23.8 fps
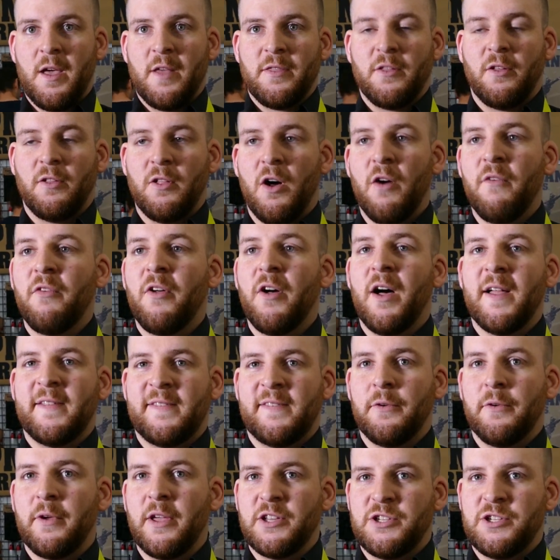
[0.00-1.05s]
The low
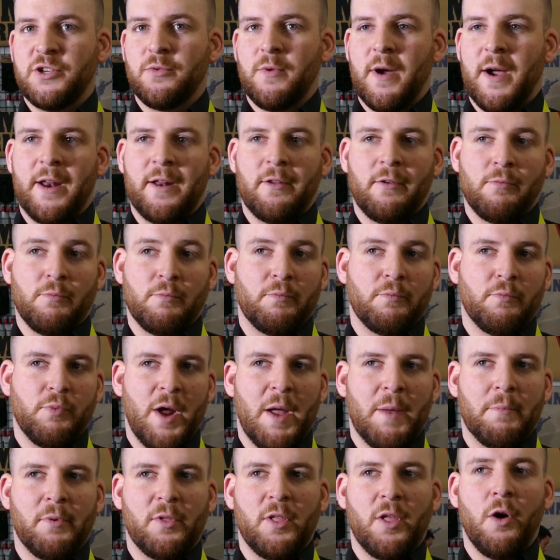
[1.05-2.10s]
velocity will get you
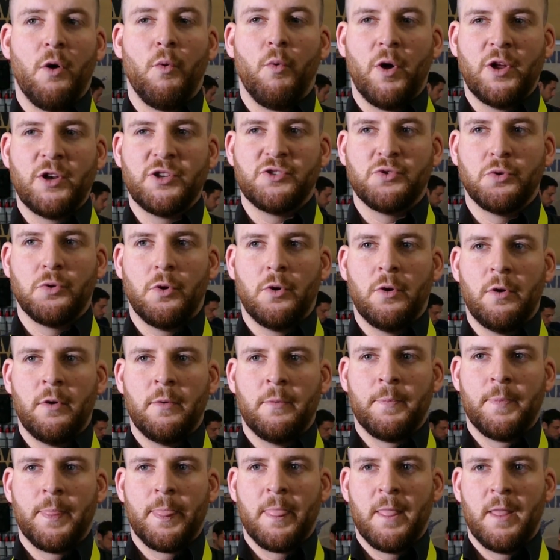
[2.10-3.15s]
right below 1 joule,
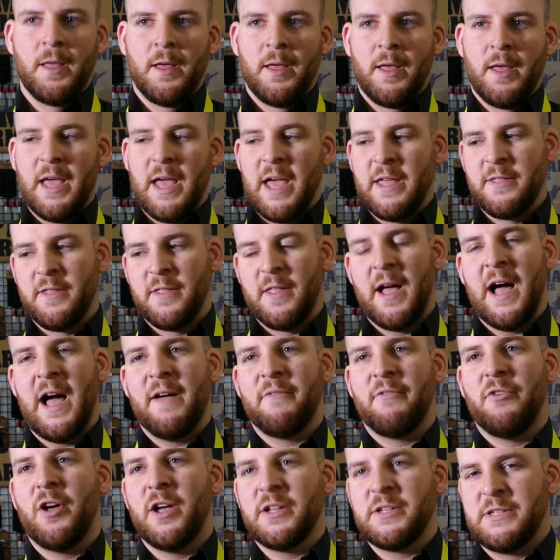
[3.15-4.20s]
and then the high
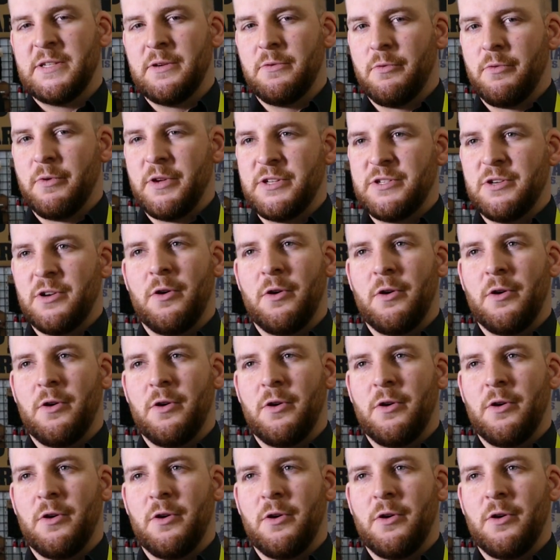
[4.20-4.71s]
velocity will reach